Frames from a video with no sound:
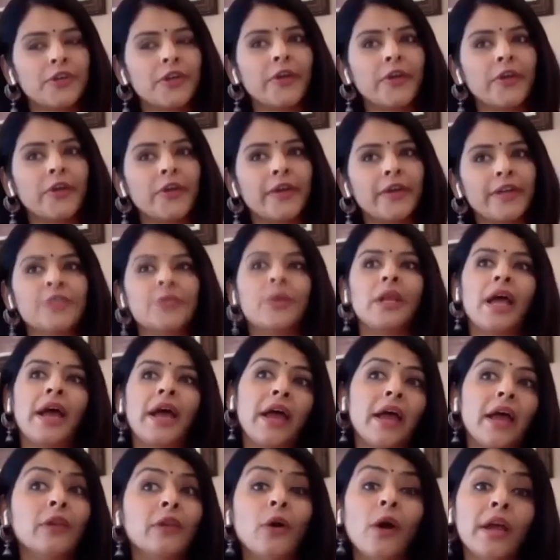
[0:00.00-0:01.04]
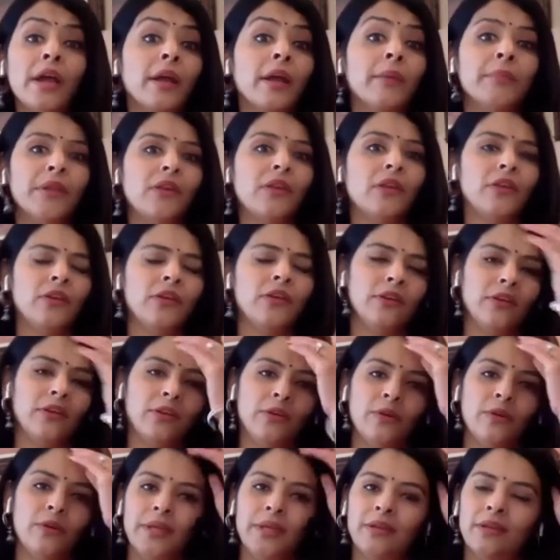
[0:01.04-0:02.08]
yeah. as well. I, I know I completely hear you. I
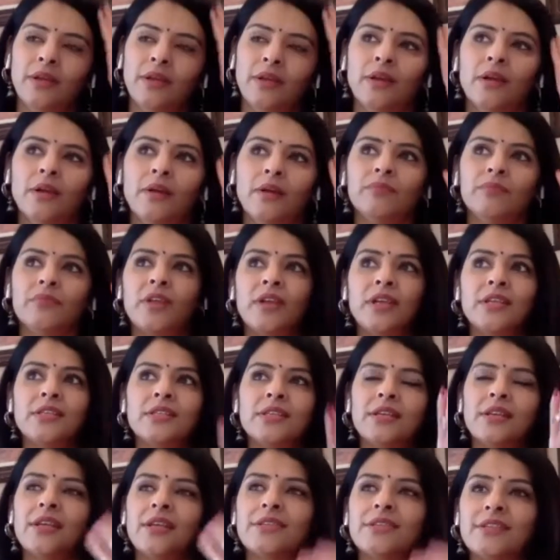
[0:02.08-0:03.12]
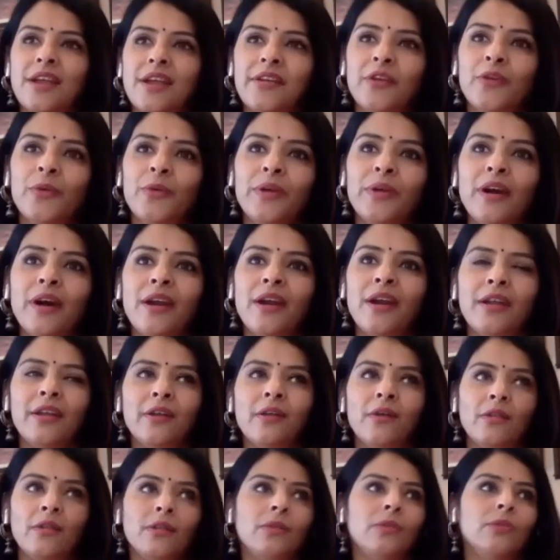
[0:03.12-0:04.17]
mean, recently I started doing
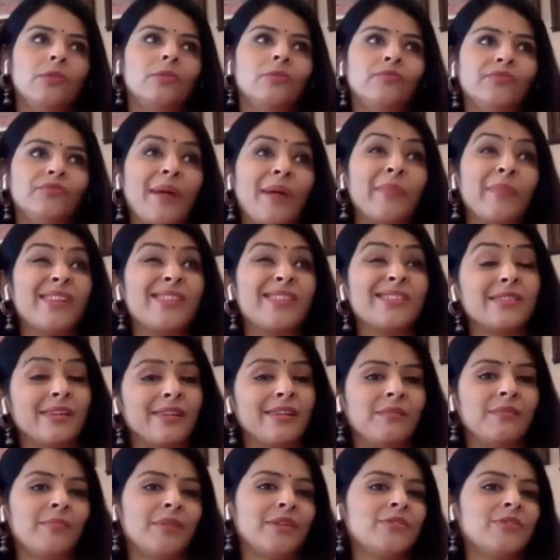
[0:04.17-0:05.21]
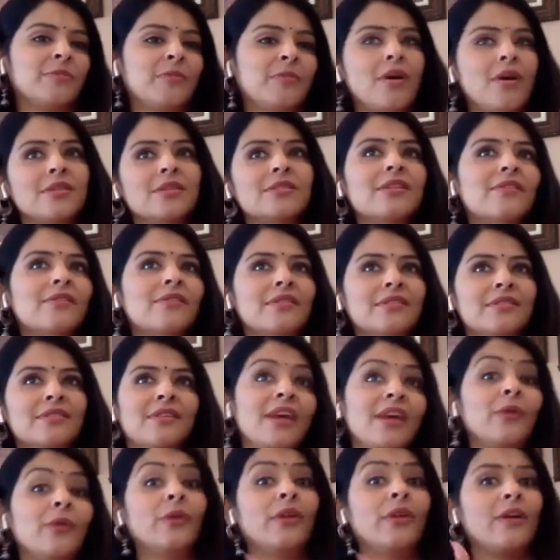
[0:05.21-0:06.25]
gardening, although I'm not seeing much positive
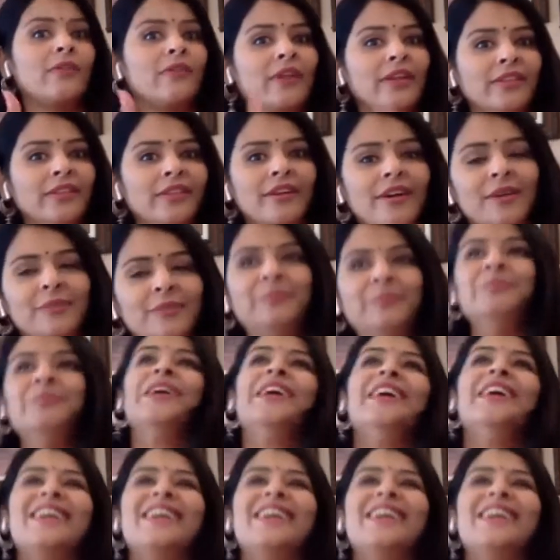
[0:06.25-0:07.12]
result. I don't have green thumb,